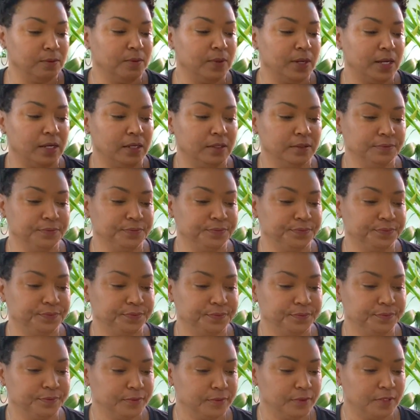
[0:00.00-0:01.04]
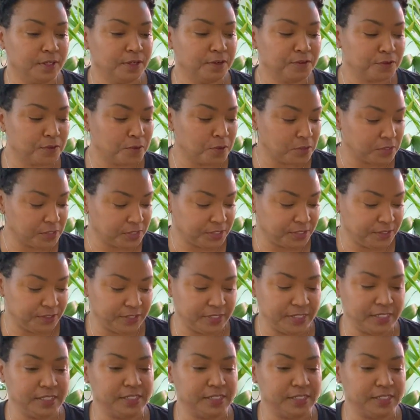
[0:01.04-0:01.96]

Well, of course there